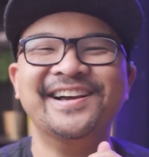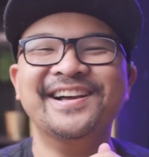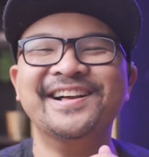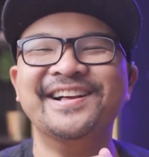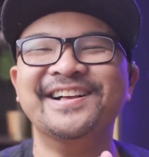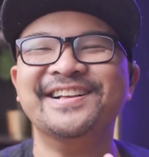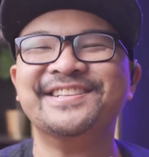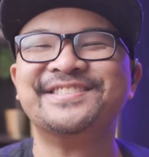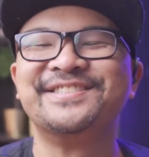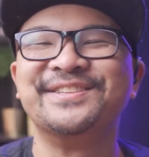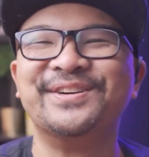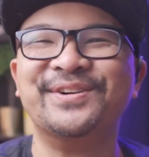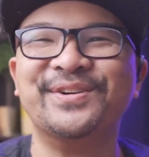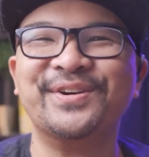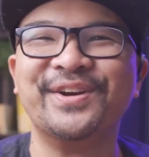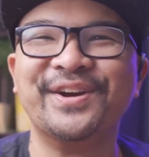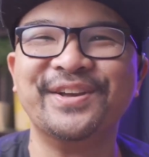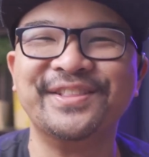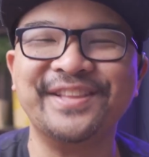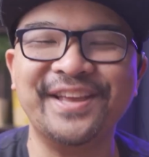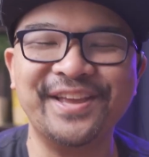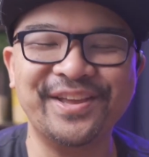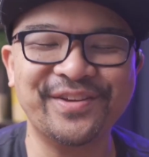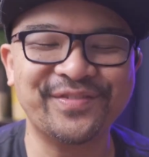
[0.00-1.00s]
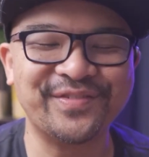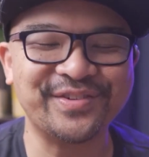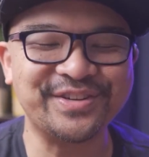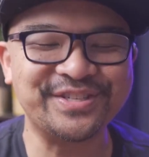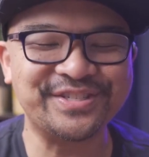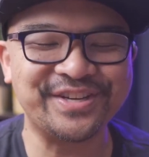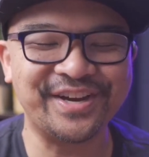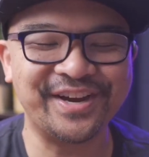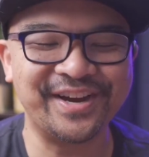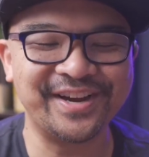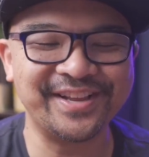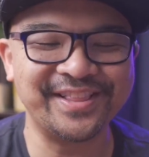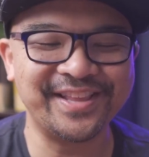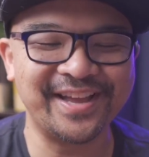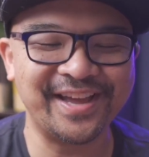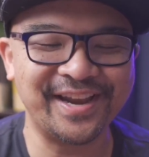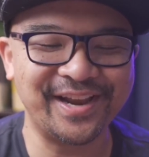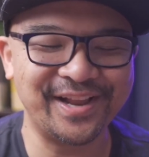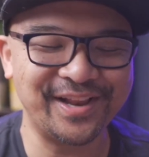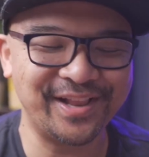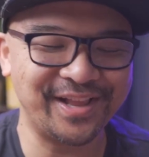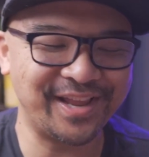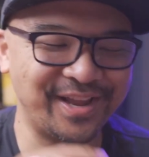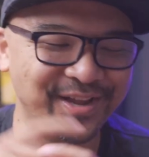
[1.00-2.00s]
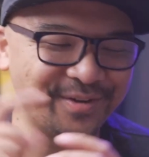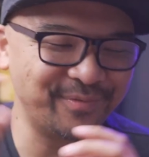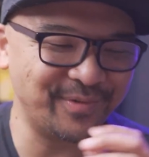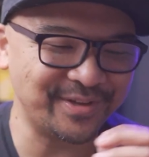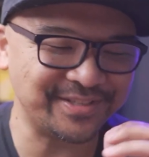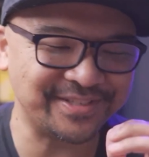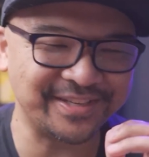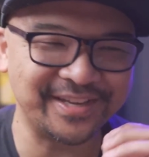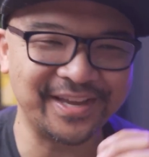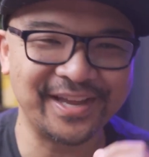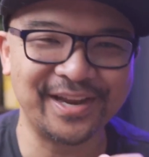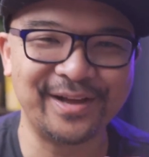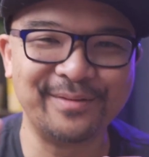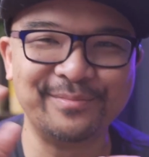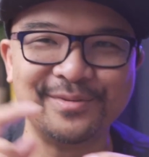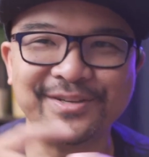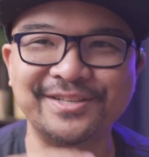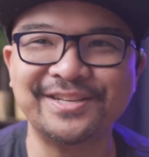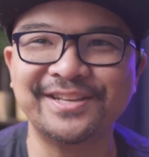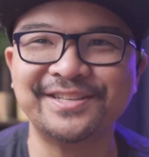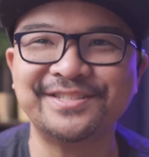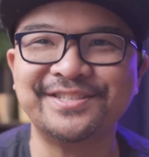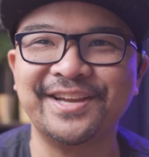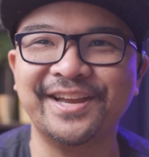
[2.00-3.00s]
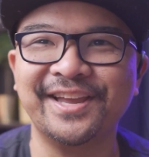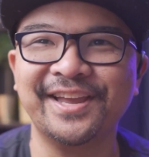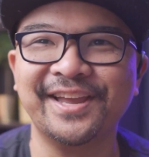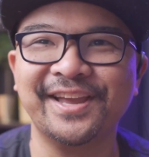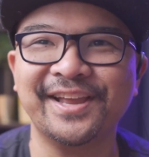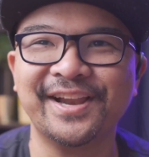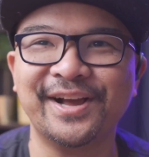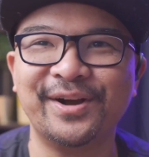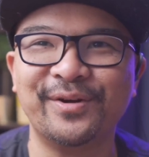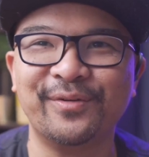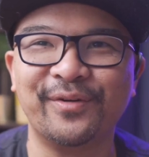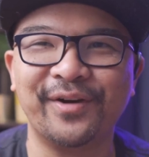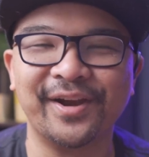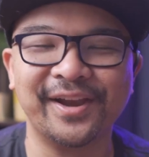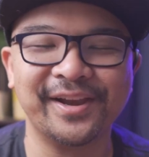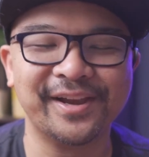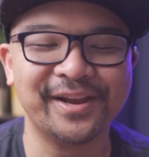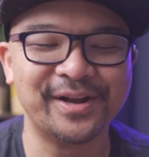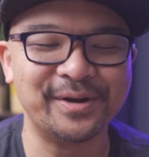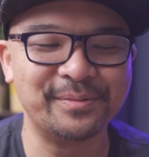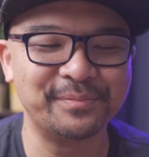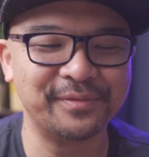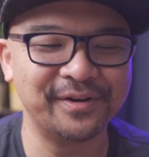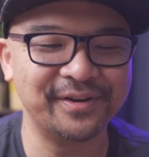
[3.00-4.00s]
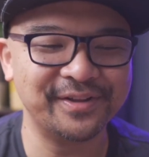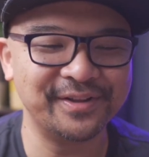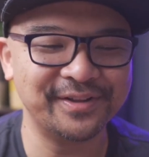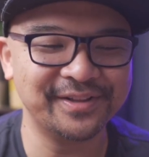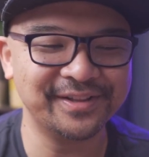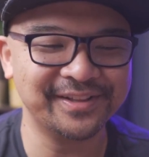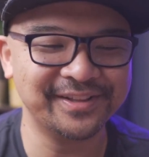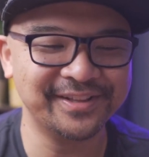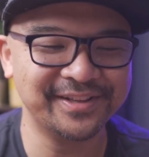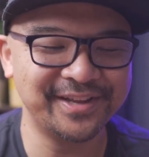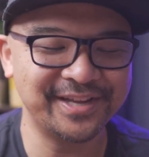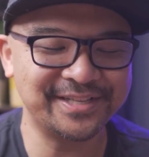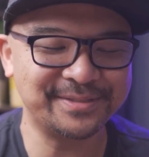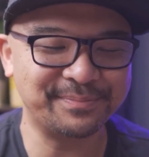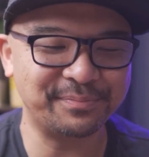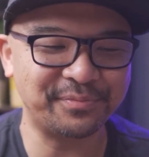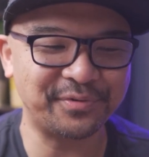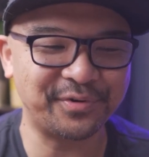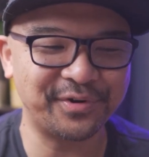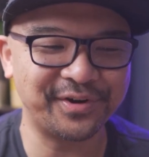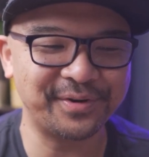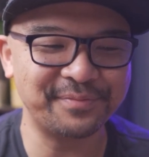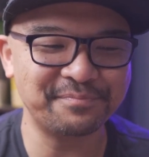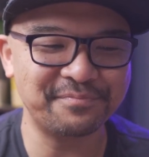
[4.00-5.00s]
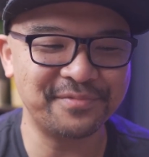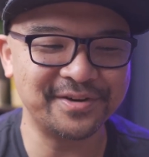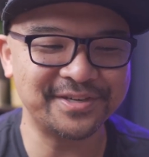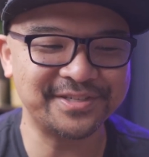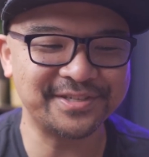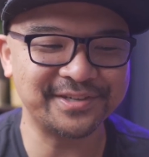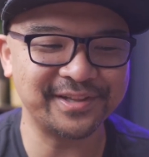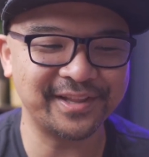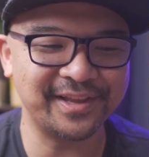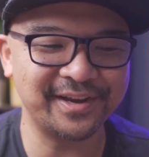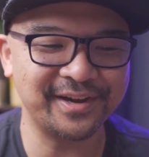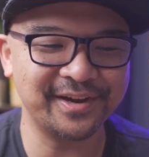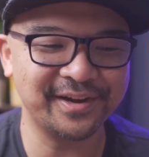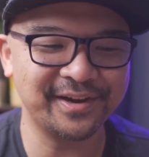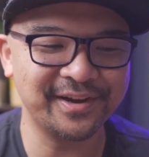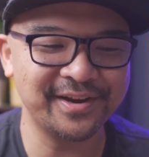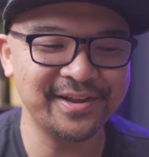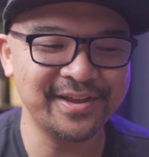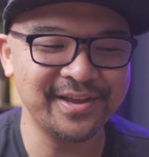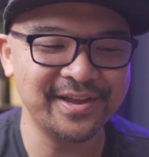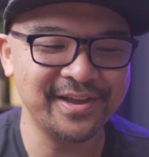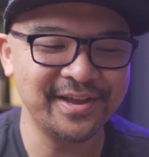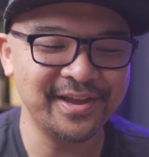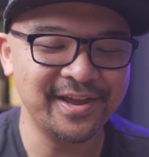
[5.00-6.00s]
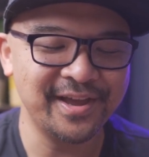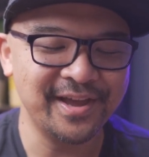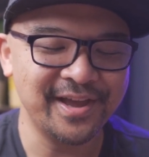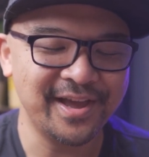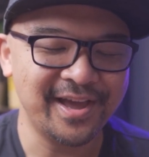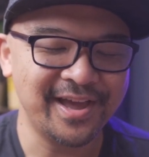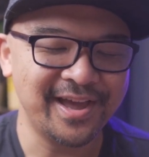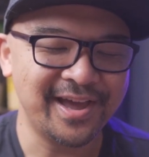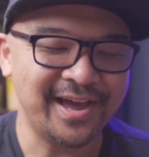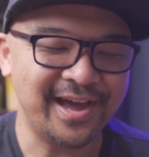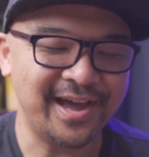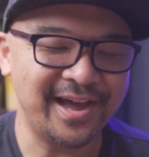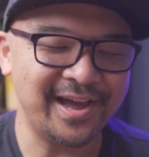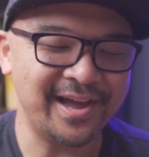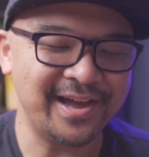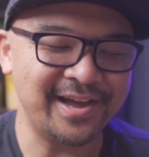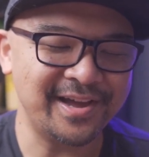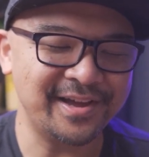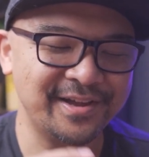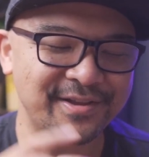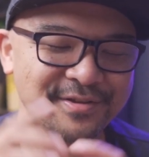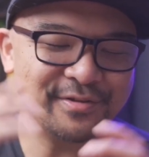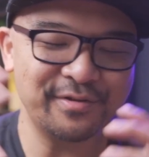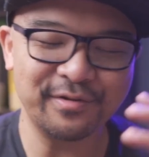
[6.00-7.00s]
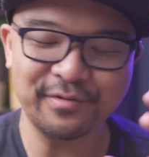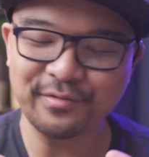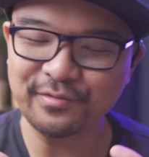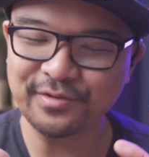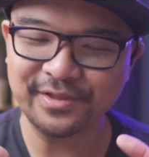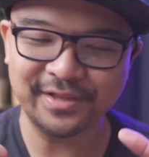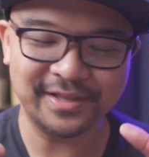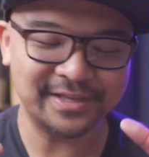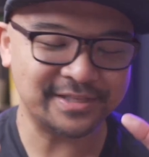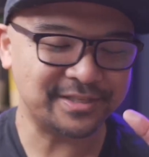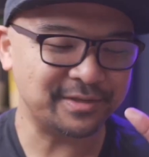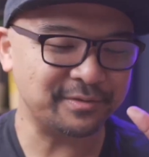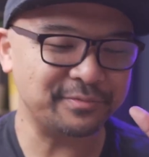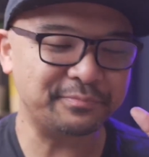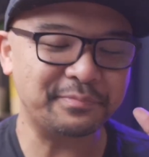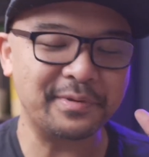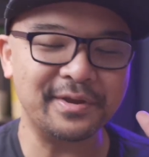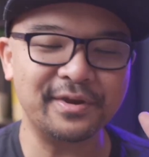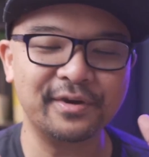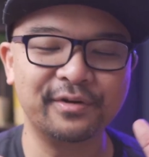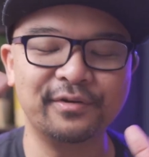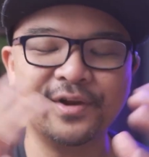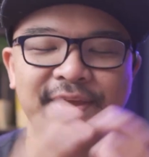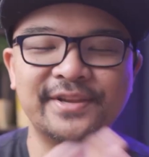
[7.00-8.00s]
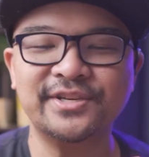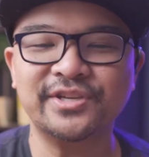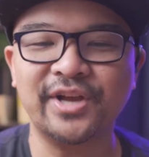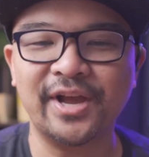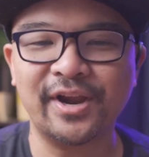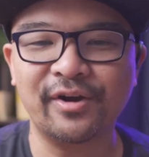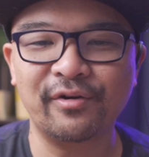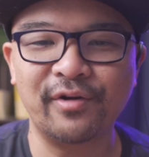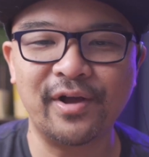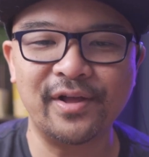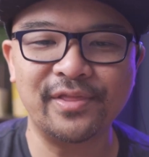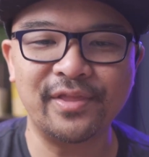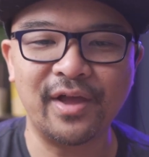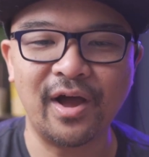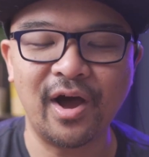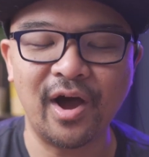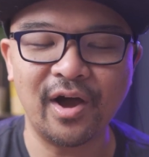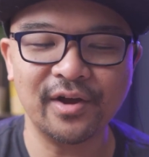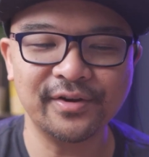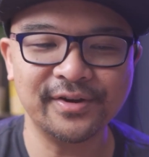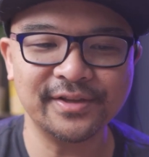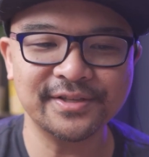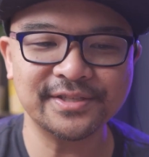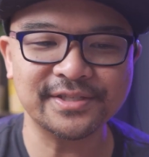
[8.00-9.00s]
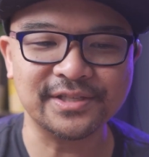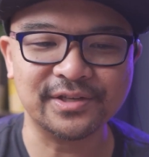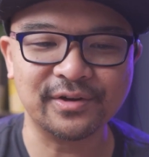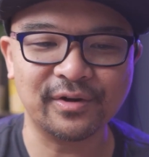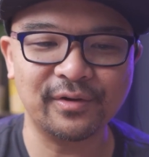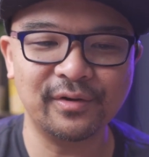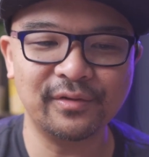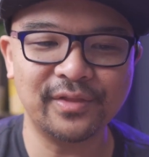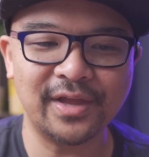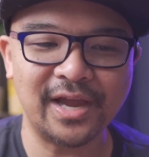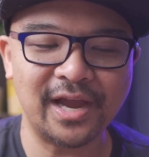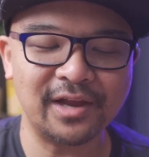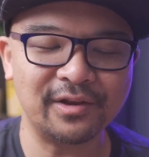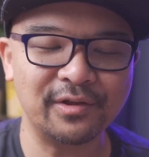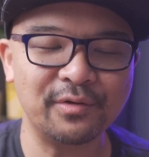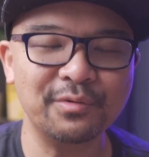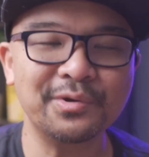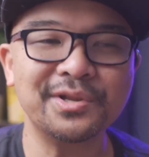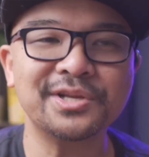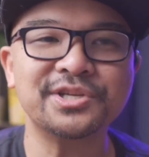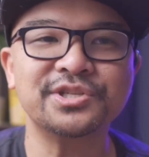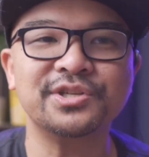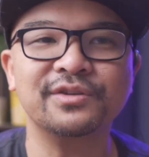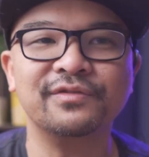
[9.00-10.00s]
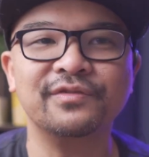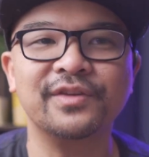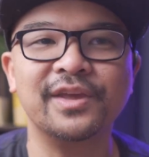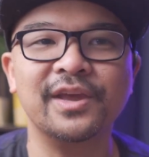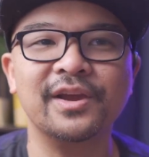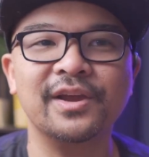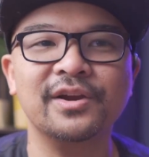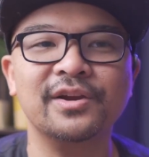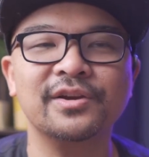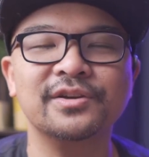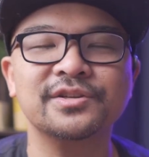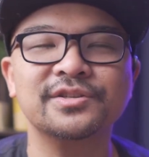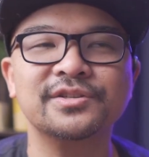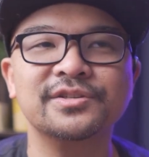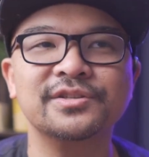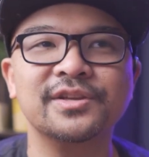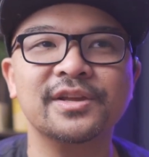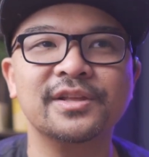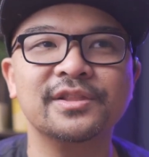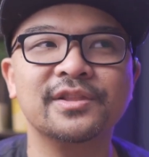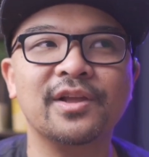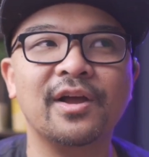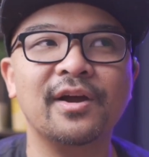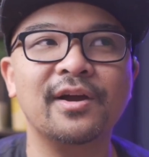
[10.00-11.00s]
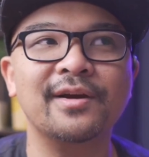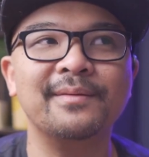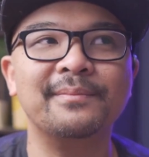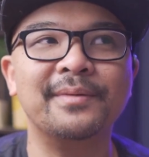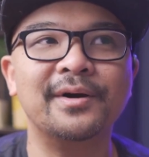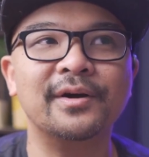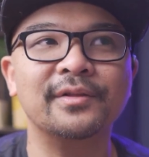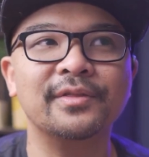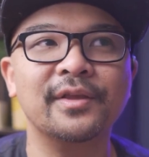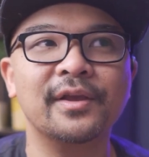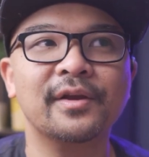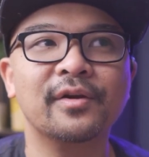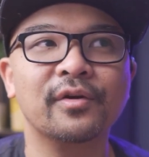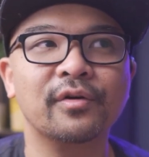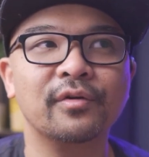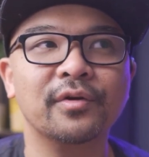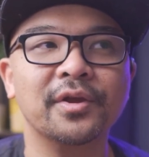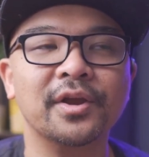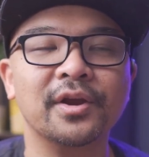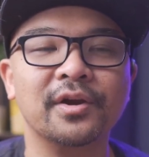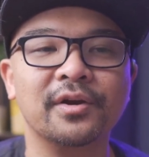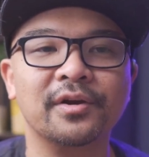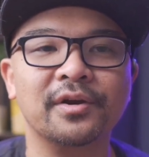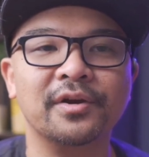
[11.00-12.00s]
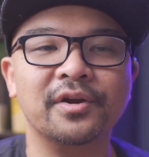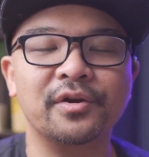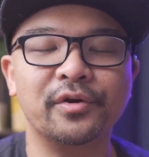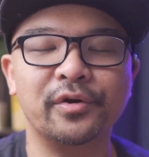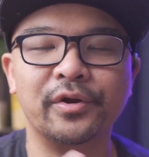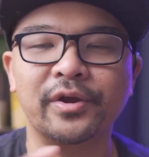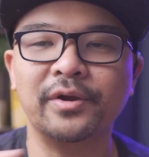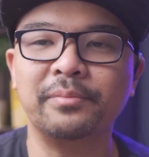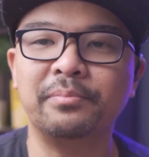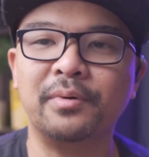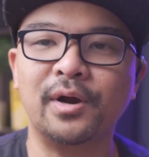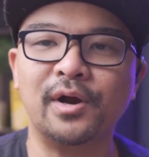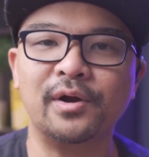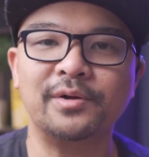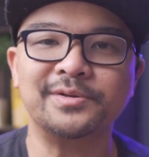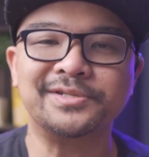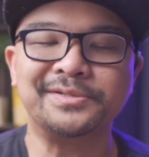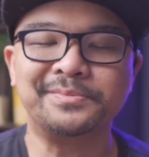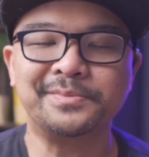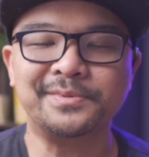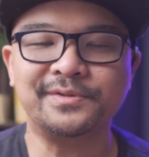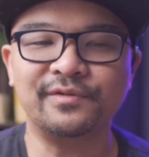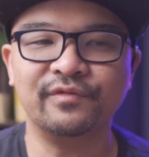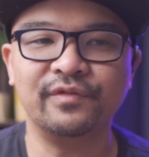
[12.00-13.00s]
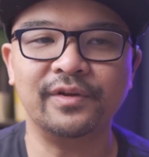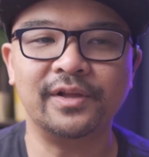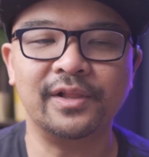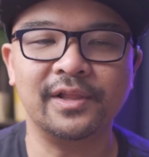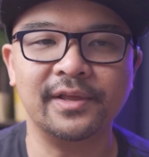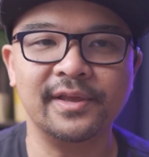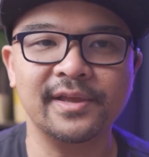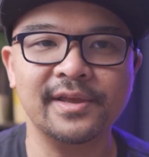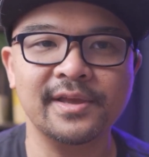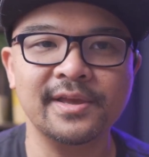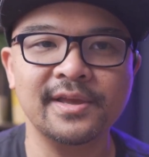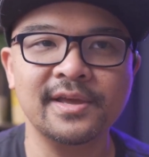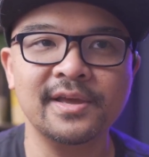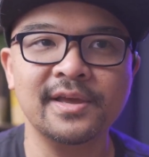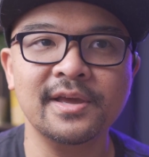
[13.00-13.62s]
So good. Thank you for sharing that. I like it. Once again, I'm just like, checking it out right now. I'm going to explore it much later. This has been a great chat around audience growth. I actually want to shift gears and talk about career path specifically.